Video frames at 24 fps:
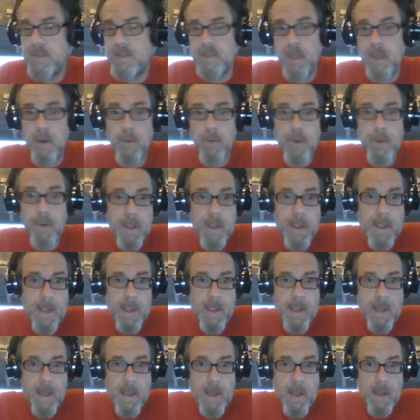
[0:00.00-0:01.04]
So
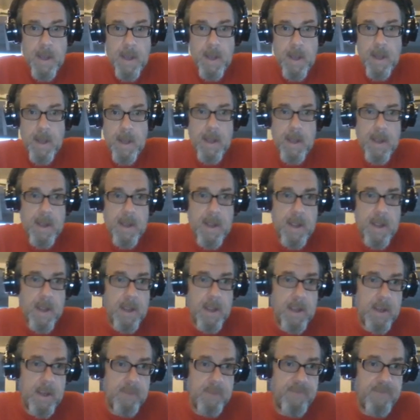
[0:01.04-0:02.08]
uh,
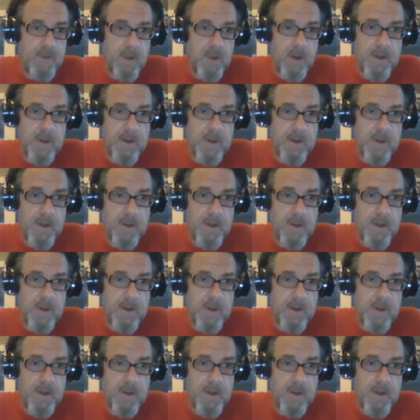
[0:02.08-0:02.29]
if